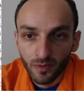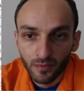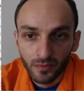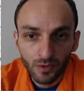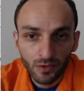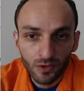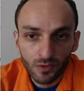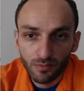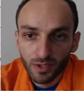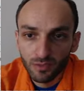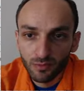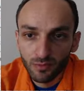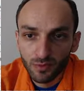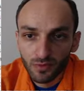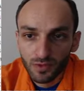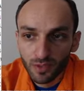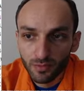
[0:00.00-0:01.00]
Of course, many
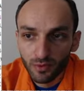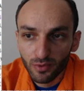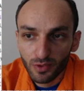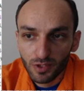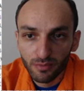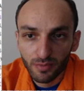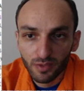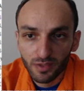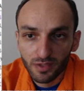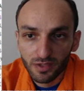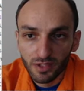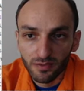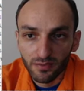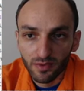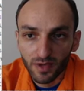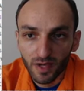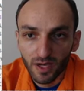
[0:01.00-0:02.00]
moves are possible,
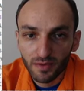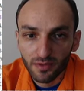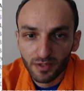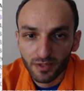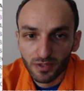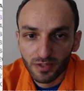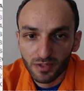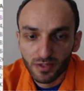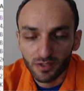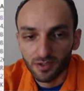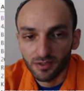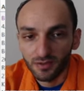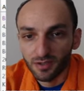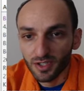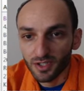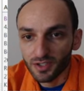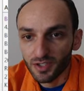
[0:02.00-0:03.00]
c5, and uh,
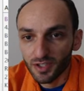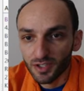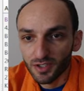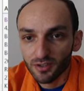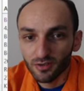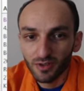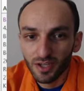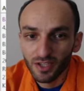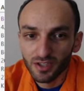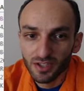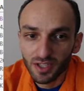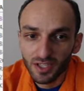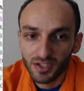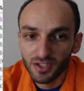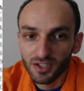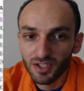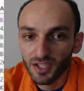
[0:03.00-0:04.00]
yes, here you can take
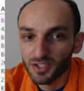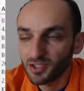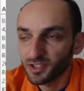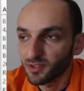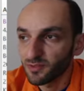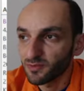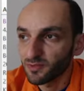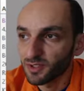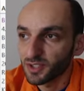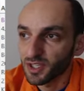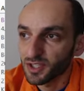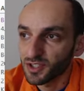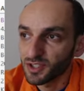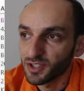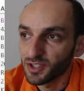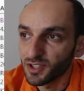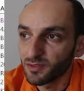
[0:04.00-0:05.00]
c takes d, e takes
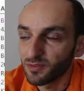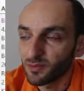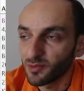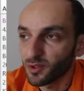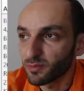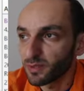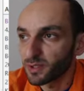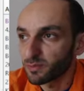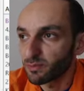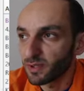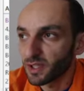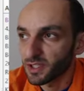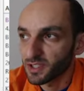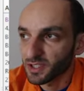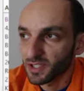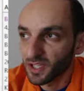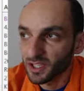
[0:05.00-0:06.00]
d, d4, but black
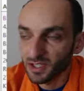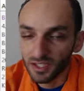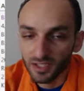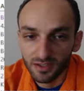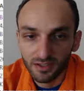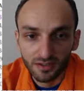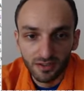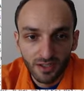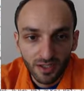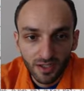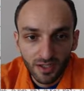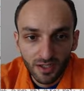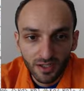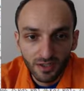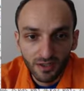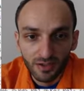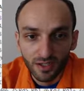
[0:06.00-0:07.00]
is getting
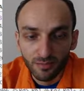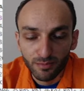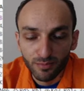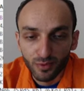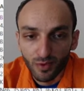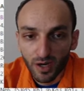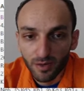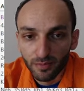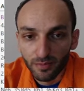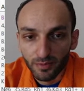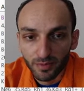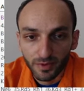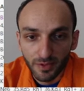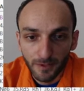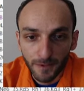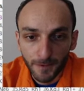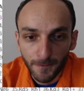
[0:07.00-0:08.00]
tempo up
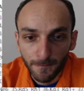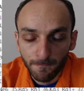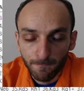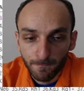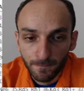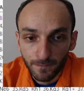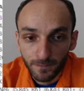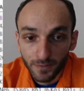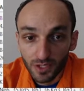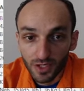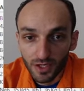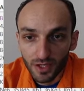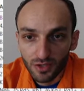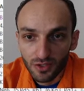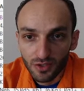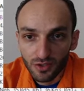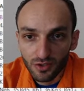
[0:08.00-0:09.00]
uh,
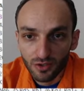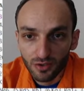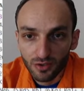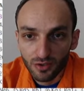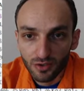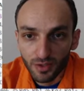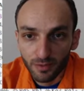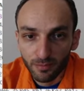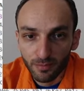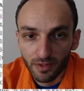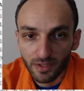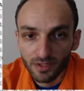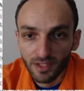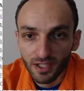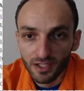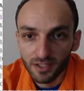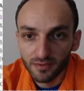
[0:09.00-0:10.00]
Tarrasch, uh, so I
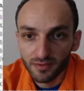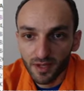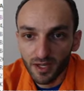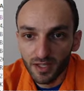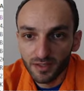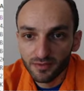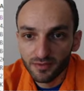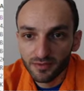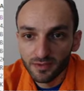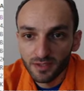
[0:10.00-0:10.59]
played 95.